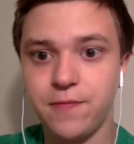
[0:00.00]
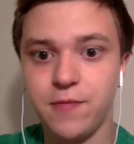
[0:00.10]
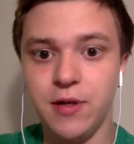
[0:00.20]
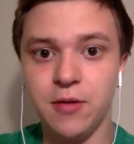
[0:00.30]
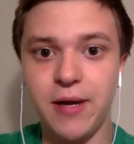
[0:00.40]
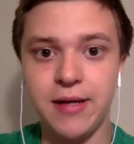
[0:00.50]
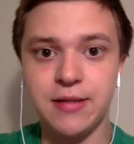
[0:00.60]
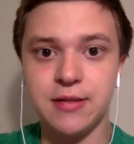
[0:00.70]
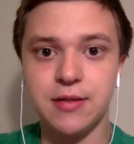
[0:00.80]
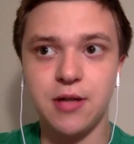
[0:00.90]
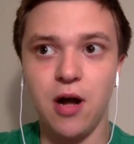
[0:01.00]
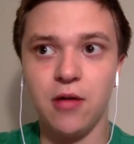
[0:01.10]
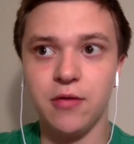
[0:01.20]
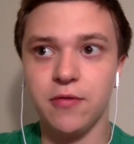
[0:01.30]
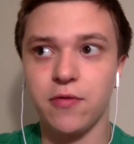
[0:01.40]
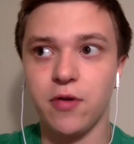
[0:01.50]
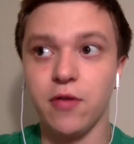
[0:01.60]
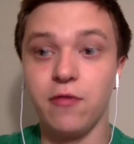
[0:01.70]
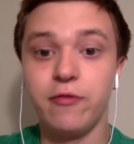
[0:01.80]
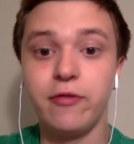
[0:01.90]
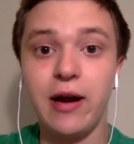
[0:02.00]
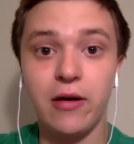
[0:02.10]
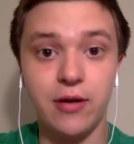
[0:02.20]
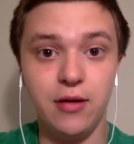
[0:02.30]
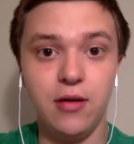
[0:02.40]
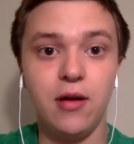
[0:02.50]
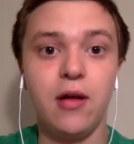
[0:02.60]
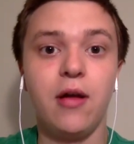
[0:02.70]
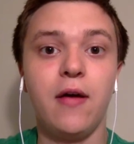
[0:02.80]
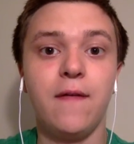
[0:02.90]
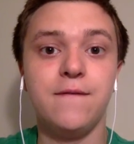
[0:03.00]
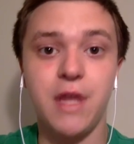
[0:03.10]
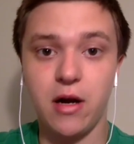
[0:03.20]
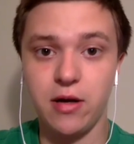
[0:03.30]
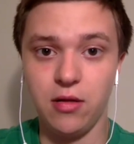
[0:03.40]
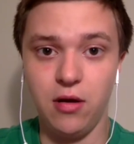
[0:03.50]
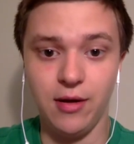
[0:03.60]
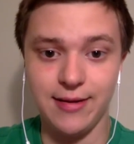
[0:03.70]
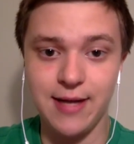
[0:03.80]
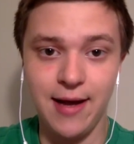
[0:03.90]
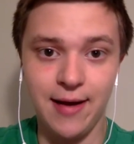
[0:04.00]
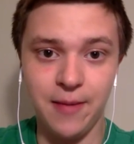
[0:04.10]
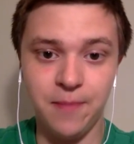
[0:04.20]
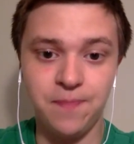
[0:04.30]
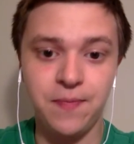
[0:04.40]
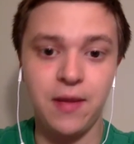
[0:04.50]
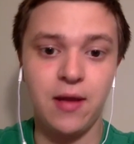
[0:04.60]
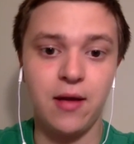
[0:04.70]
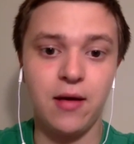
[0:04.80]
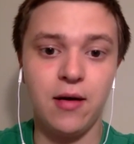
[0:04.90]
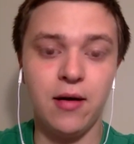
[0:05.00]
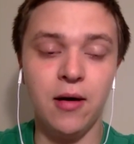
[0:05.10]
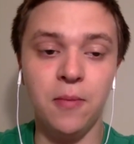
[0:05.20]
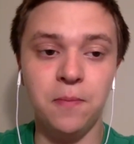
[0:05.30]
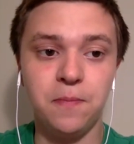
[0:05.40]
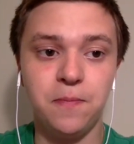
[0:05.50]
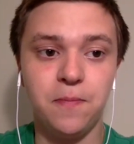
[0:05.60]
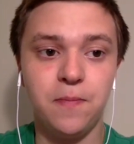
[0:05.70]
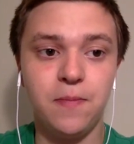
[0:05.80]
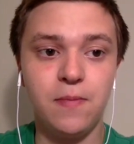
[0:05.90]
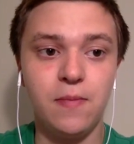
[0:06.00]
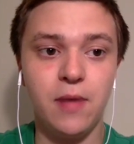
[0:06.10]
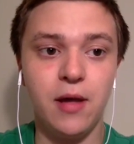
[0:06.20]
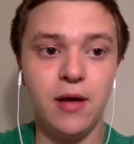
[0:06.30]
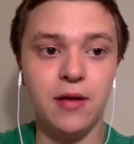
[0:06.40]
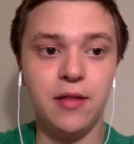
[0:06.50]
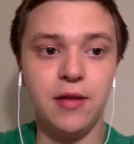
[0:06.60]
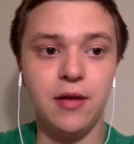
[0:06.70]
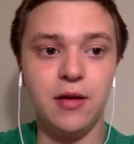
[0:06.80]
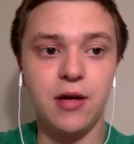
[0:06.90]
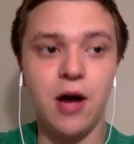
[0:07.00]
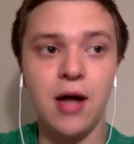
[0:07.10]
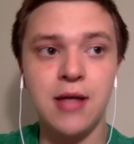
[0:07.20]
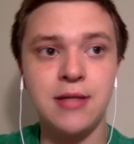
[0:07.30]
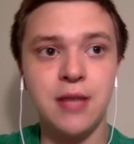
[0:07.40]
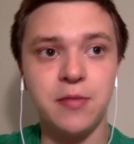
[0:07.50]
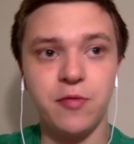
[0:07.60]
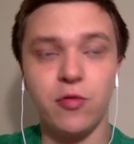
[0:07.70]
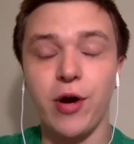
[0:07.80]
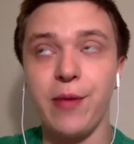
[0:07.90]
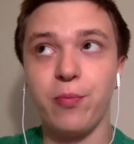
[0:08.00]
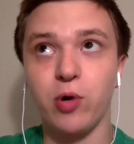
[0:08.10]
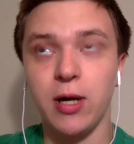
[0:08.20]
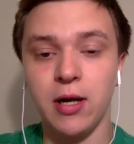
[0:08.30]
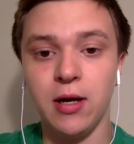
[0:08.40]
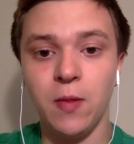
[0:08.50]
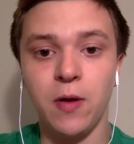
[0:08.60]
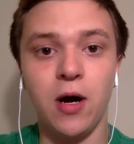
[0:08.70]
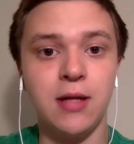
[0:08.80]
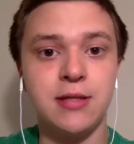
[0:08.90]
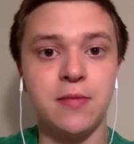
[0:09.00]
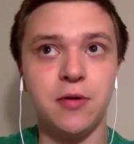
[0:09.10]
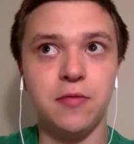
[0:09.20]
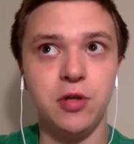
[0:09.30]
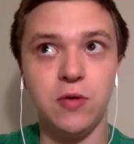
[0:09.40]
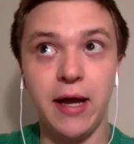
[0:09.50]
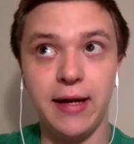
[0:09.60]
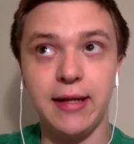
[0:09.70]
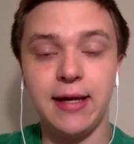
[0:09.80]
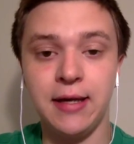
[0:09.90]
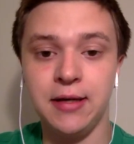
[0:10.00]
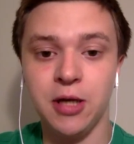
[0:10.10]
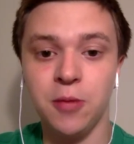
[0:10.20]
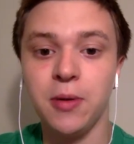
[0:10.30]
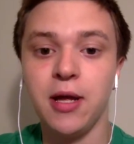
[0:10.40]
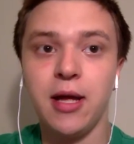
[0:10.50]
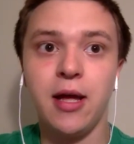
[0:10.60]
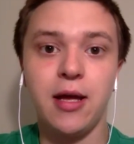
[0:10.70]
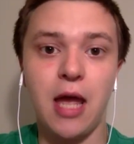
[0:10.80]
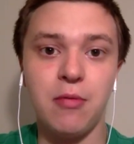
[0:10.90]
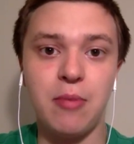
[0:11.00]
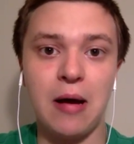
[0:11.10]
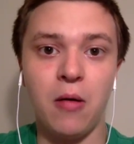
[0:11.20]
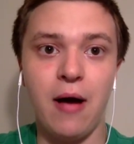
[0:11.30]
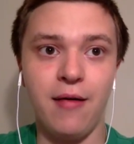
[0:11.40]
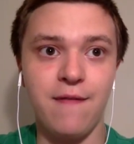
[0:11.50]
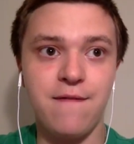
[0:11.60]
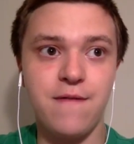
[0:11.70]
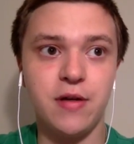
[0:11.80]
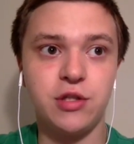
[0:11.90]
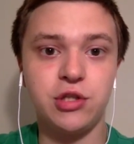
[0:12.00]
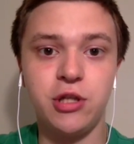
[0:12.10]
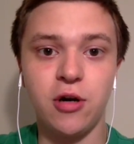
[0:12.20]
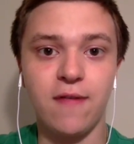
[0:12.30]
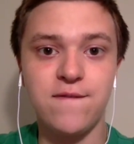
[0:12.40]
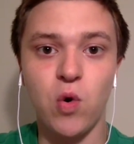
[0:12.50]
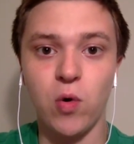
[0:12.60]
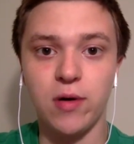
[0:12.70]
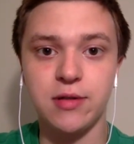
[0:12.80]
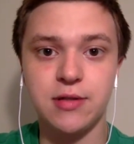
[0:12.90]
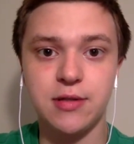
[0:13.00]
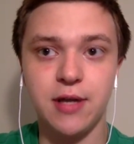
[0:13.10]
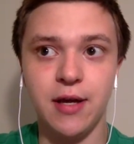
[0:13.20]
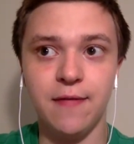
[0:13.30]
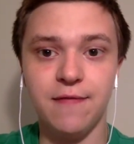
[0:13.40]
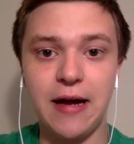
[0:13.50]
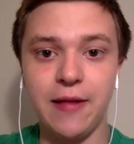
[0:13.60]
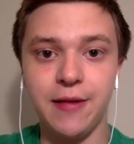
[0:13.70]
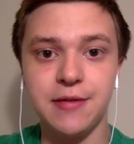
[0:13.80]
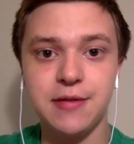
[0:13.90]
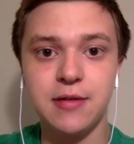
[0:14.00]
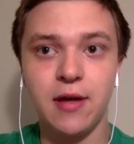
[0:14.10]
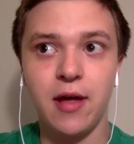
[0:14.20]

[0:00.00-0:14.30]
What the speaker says: independence in Scotland for a very, very long time, and the concept of Great Britain and the concept of the United Kingdom came about out of sheer force and violence.